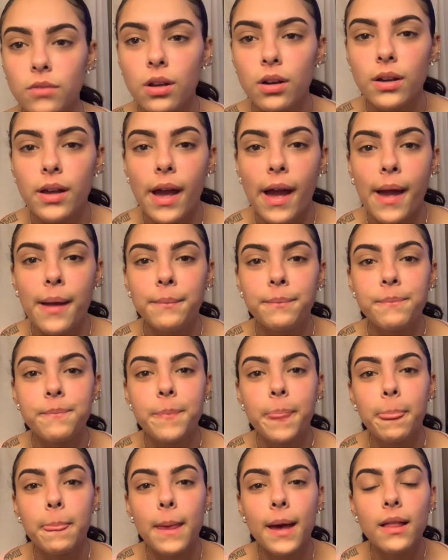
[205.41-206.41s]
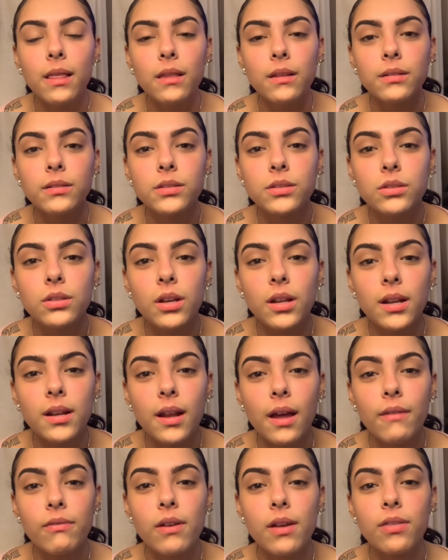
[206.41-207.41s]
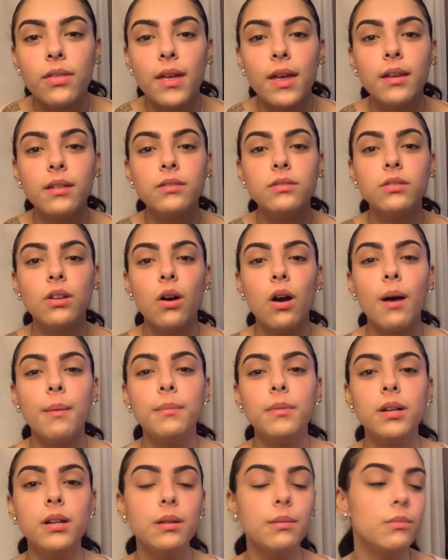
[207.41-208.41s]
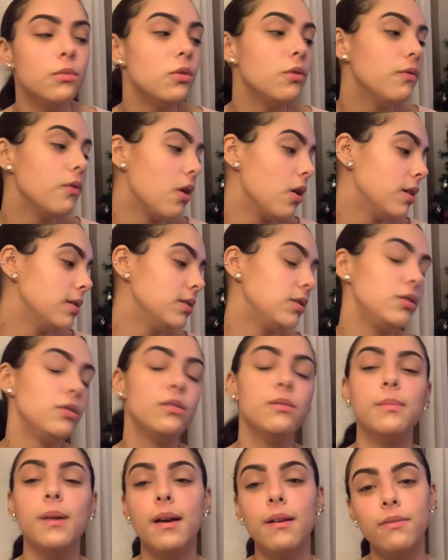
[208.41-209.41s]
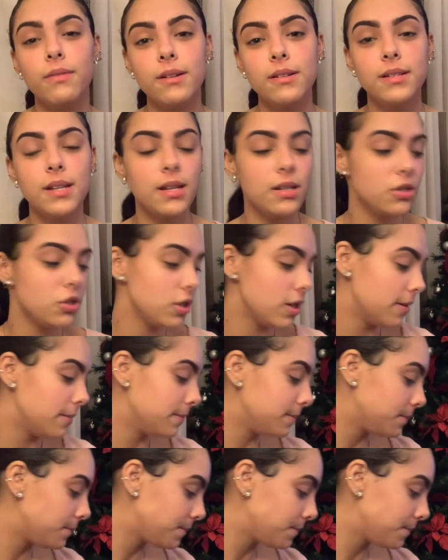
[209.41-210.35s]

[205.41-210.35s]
Okay, that looks good enough, I think, so I'm gonna move on to my foundation.